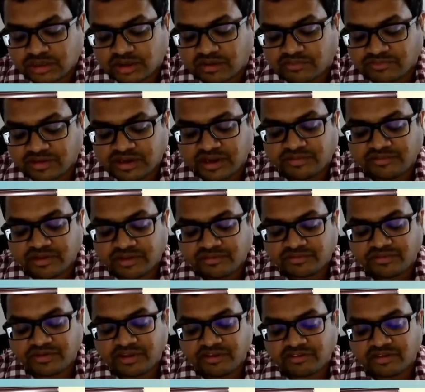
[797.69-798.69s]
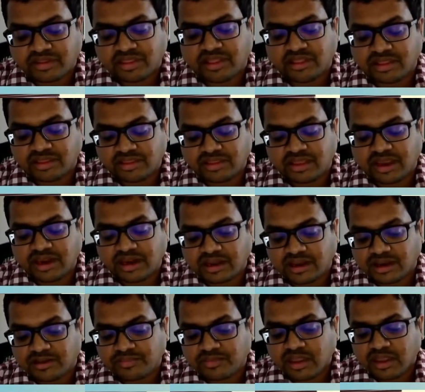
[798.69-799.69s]
of the different features in this
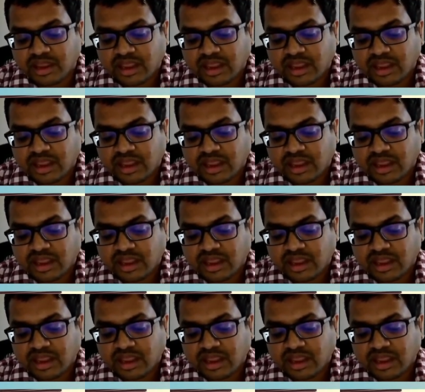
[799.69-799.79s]
data,